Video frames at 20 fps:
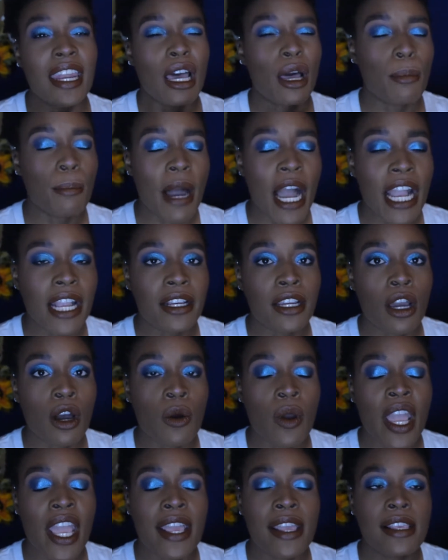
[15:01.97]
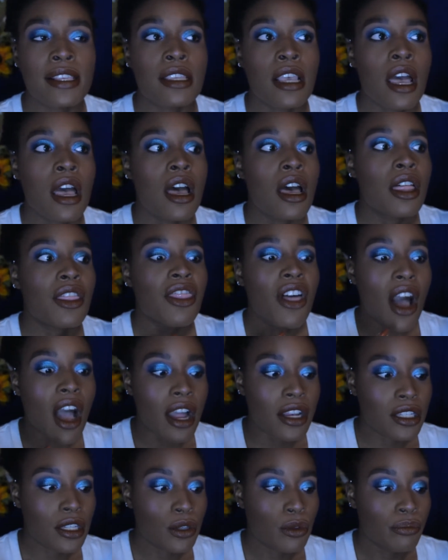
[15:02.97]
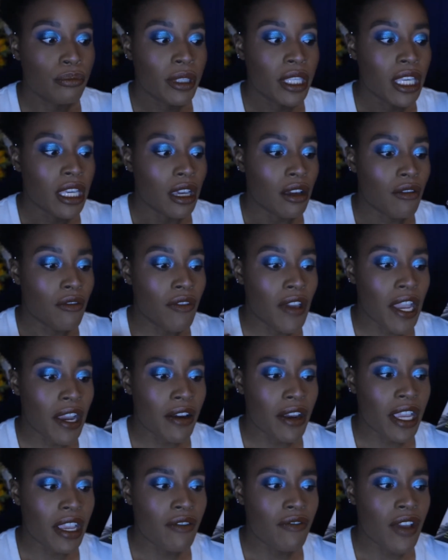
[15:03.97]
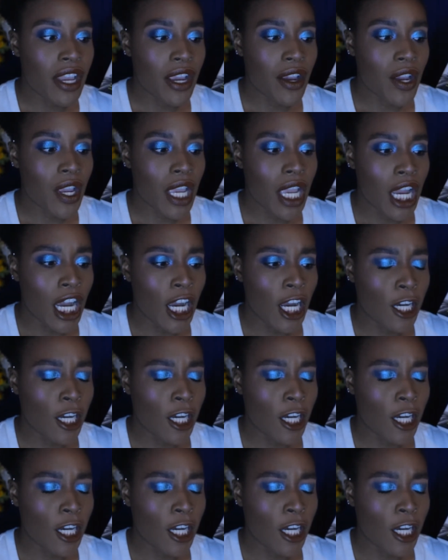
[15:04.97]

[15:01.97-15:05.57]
albino is thought to be very, very